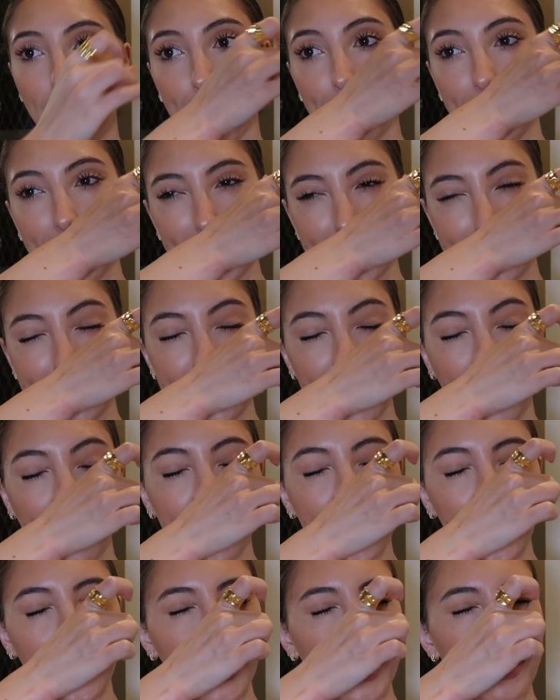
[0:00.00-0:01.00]
Because
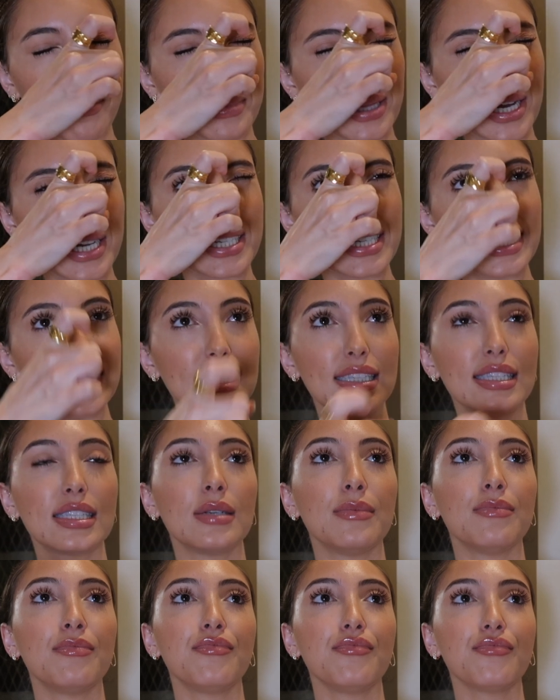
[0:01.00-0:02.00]
some cream
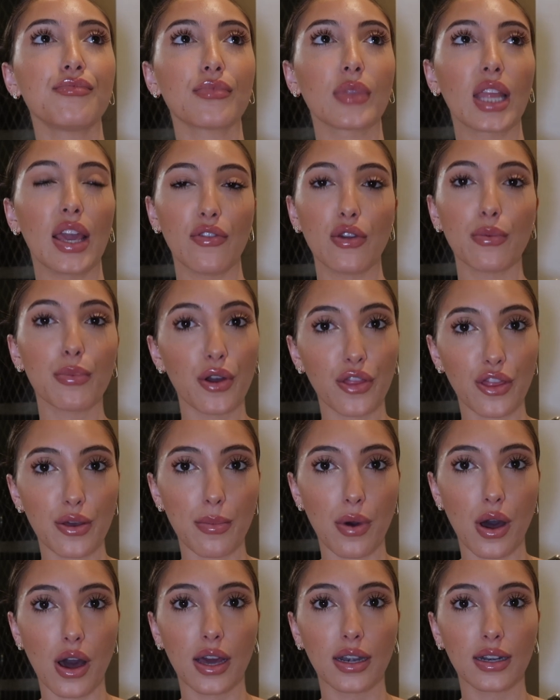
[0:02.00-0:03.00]
blushes, if you put
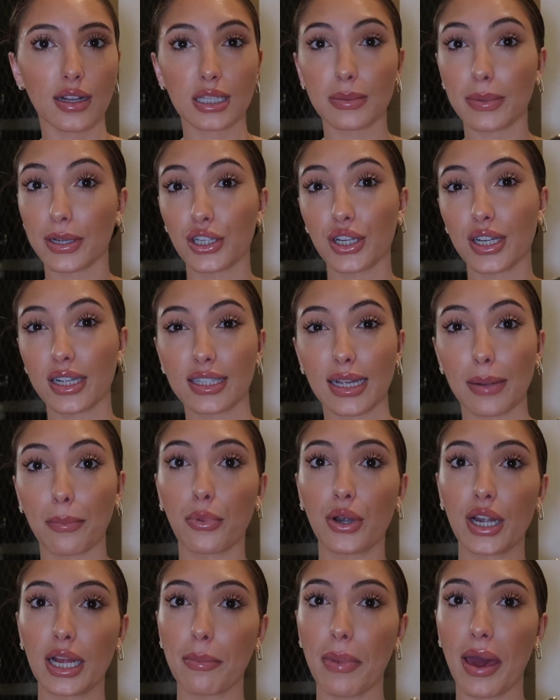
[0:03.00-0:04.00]
them on, especially because
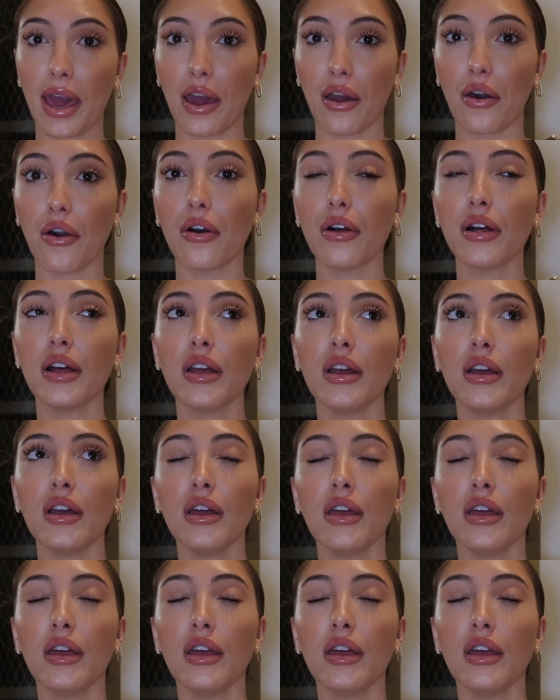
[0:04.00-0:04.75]
I'm pretty pale,